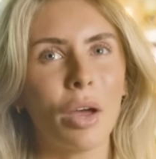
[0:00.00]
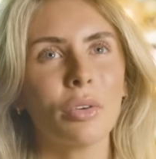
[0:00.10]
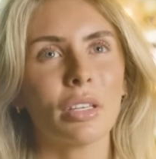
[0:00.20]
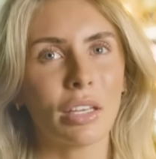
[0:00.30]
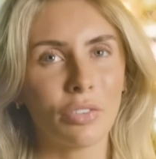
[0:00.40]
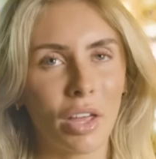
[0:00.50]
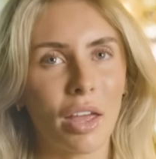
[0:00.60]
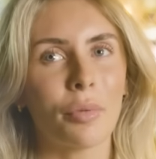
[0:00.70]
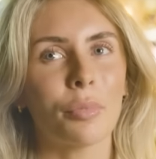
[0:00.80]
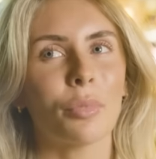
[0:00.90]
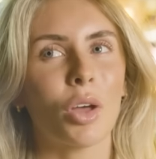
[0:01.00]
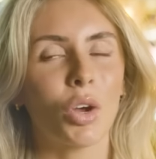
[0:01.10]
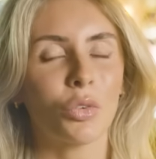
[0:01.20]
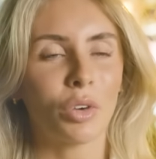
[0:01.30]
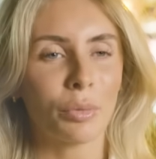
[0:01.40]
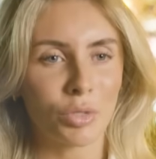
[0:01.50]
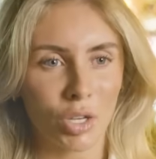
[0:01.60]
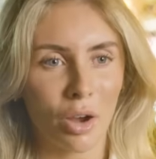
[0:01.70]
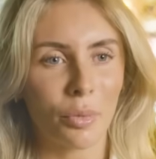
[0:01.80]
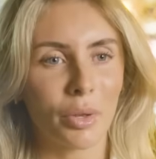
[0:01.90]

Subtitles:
I'll give him a rim job.